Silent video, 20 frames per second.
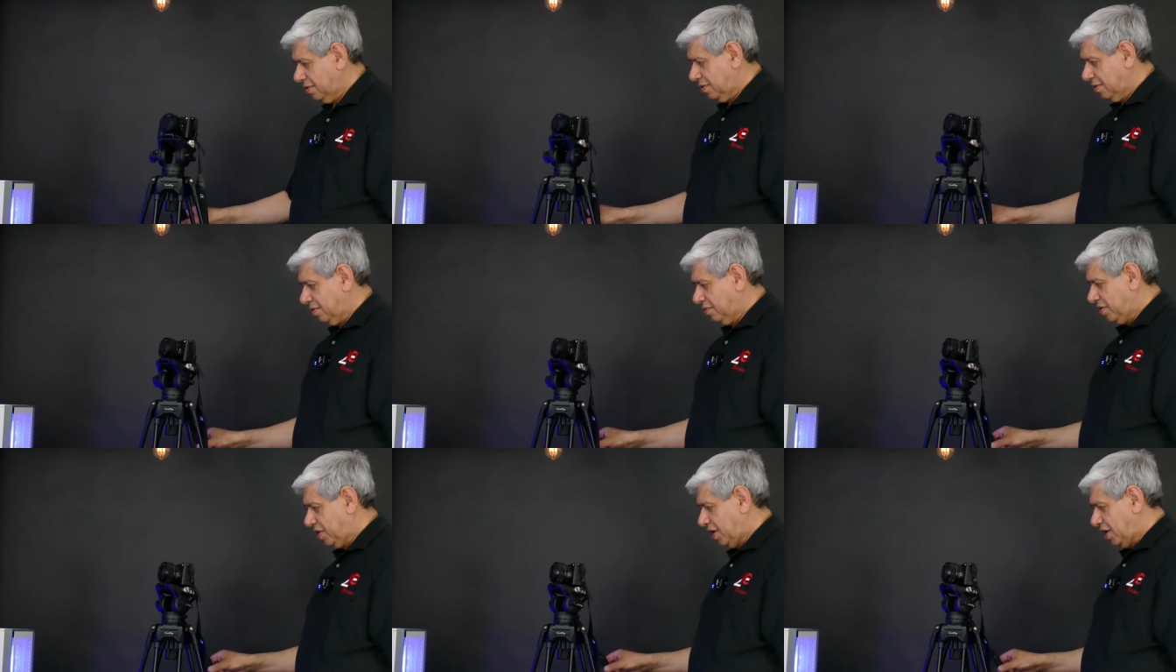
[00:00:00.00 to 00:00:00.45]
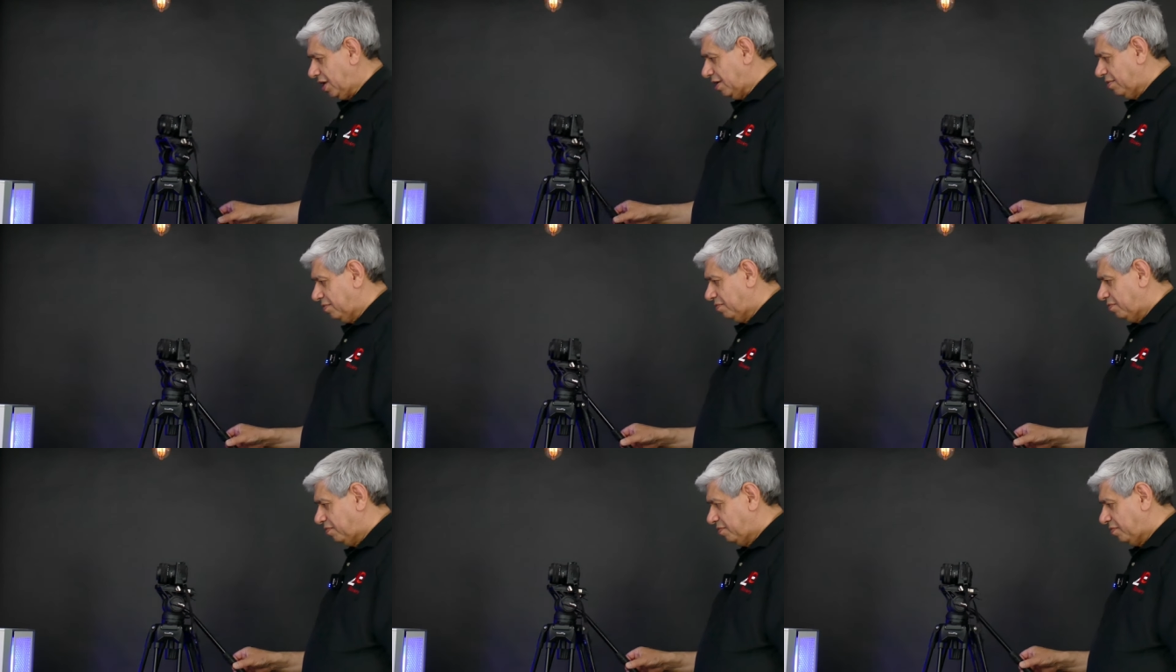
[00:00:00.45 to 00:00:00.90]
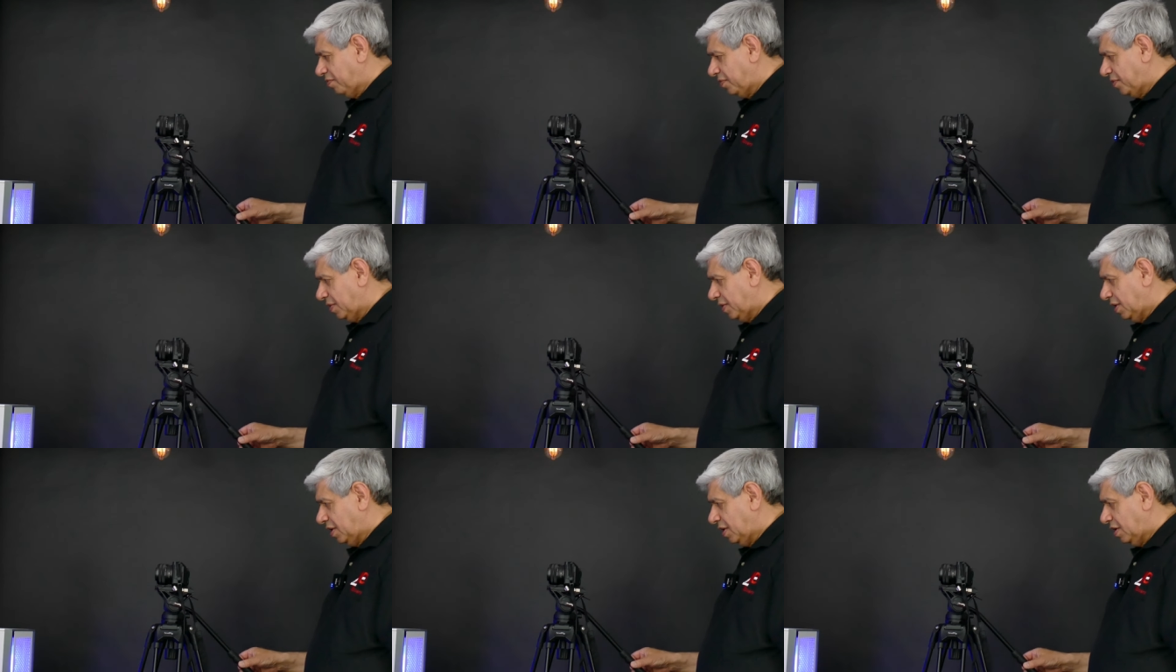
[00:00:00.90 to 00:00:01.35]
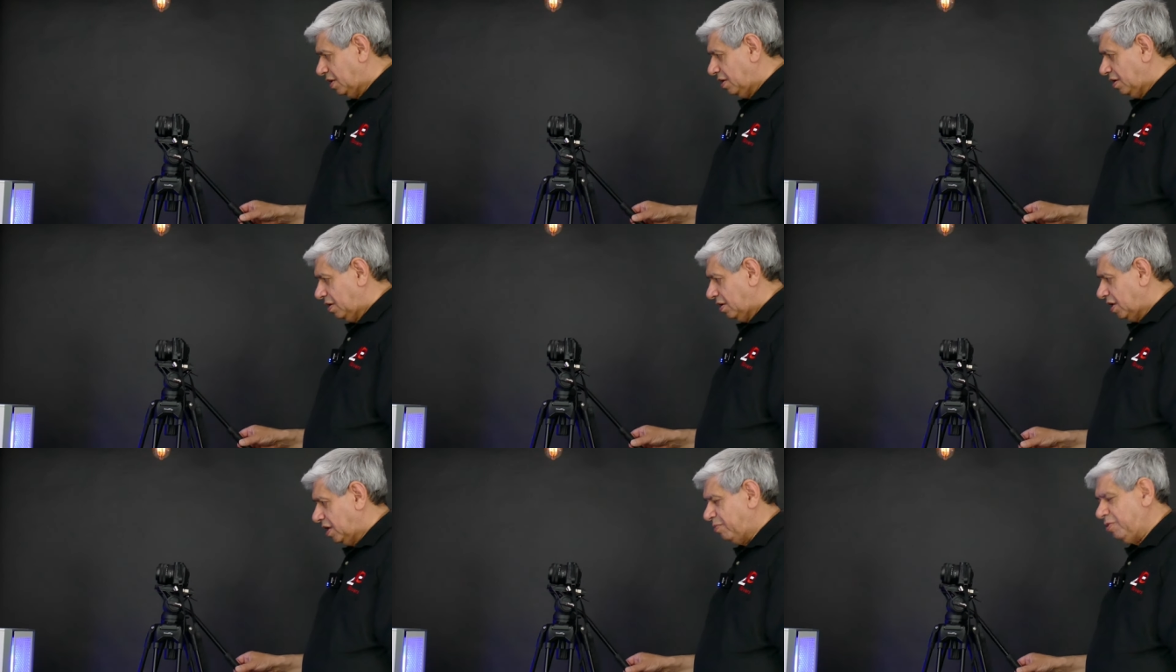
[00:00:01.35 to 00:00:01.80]
Okay,
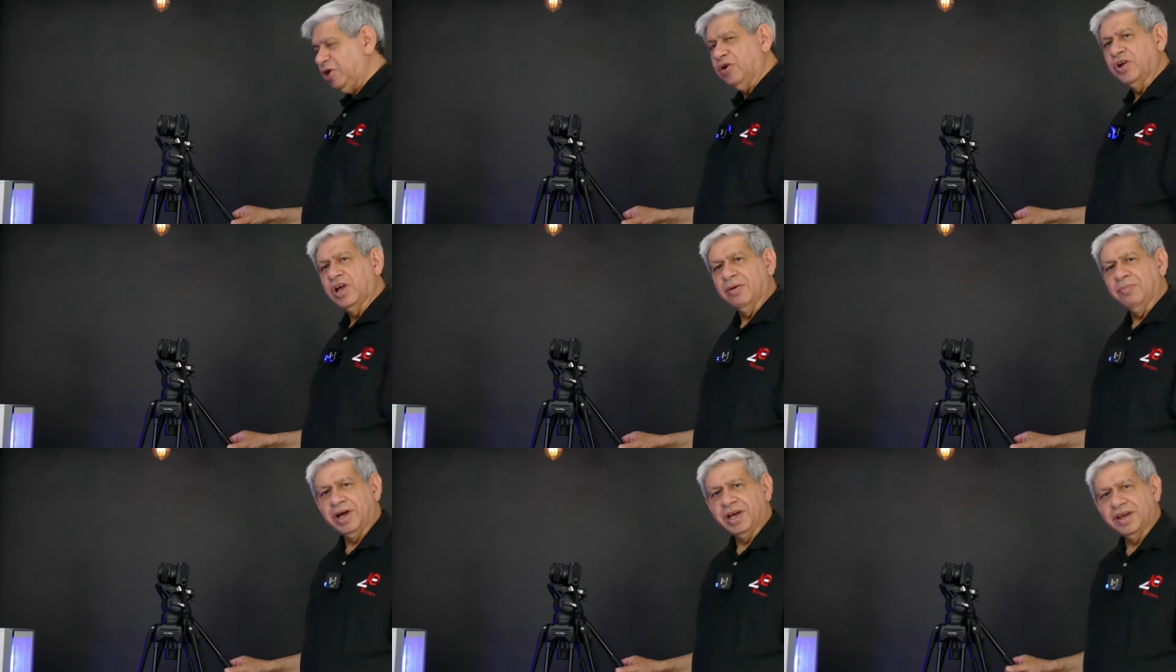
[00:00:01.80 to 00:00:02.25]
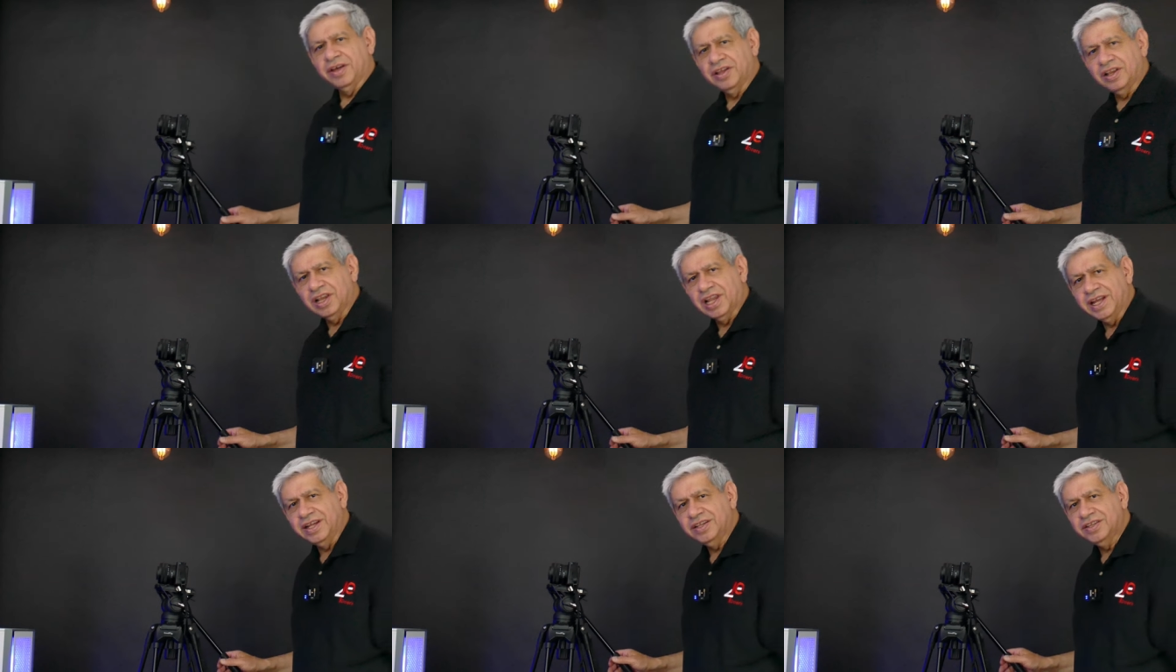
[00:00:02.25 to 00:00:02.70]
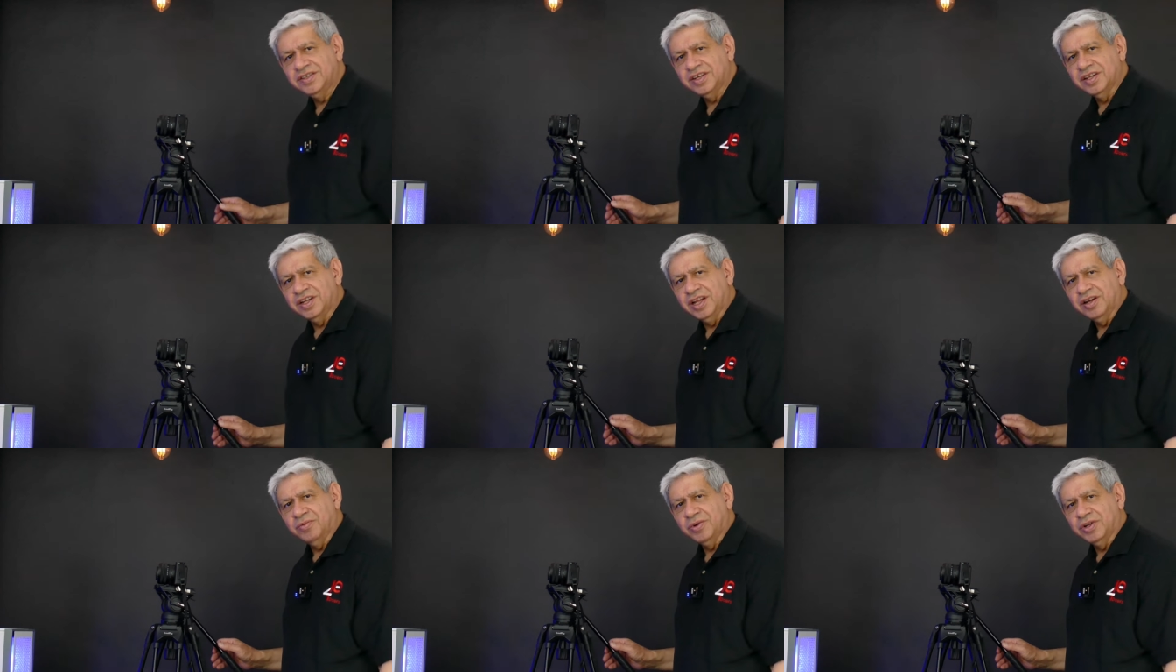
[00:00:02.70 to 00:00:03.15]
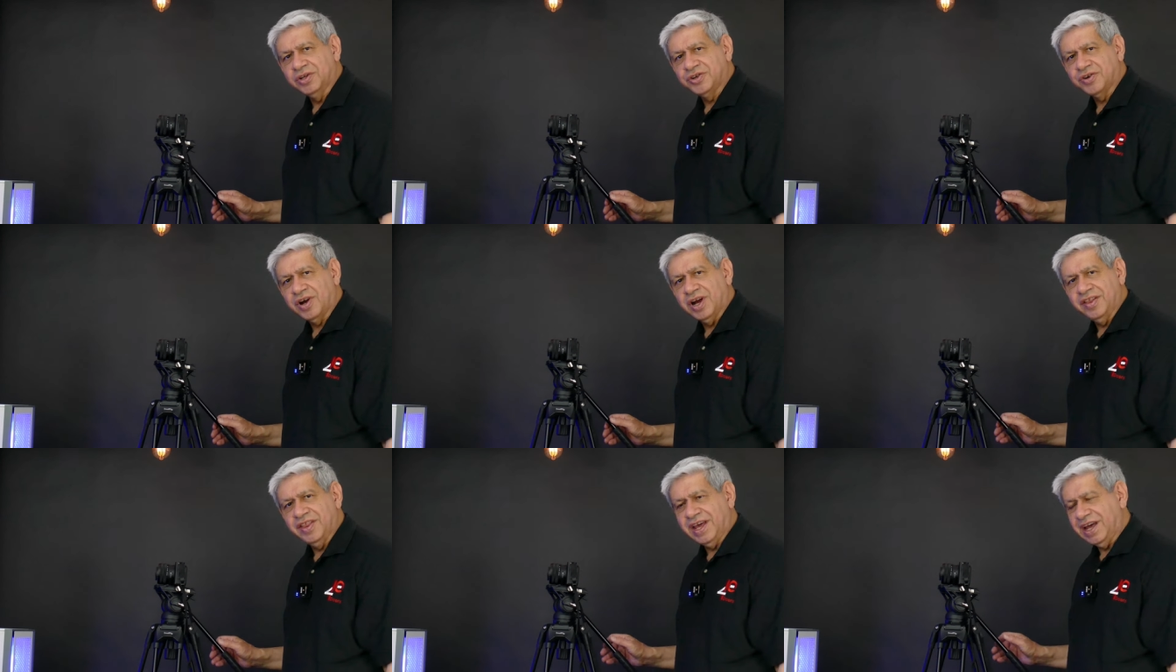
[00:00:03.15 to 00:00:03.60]
let me go get my other lens and then we'll
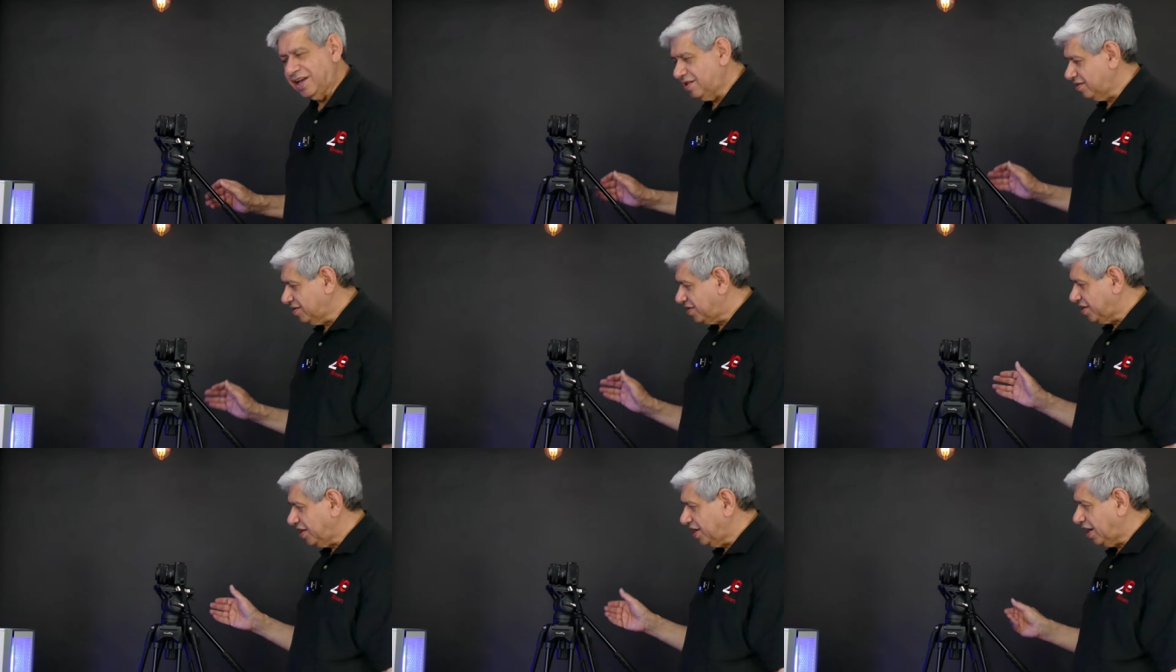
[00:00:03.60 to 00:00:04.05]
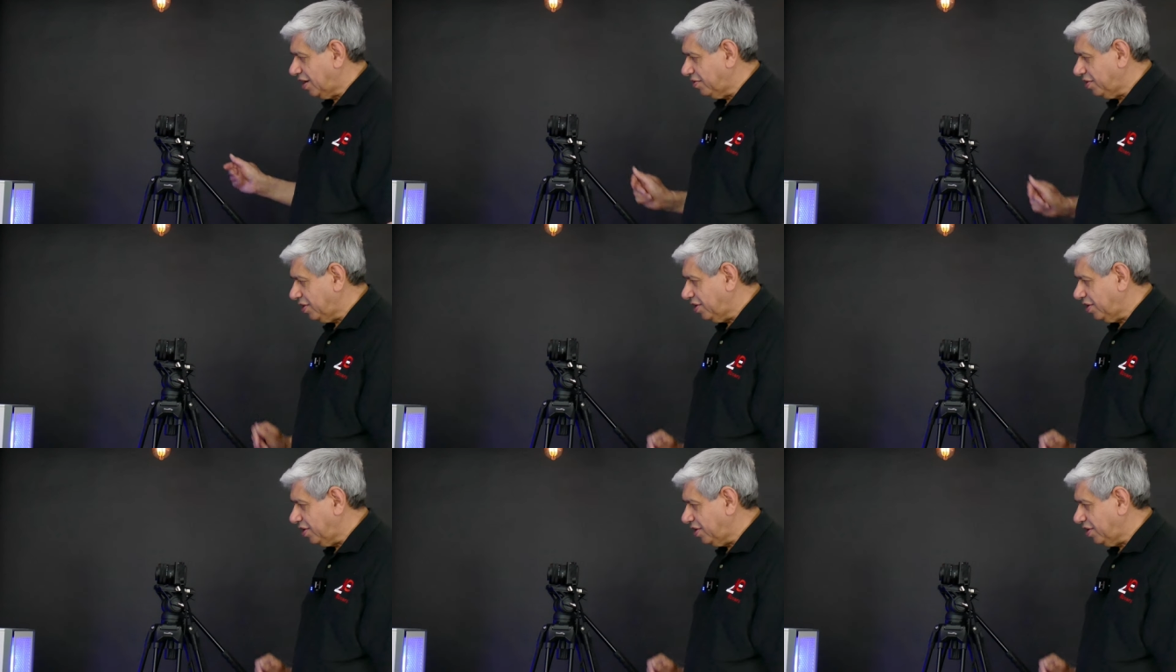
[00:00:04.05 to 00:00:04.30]
try that and see how it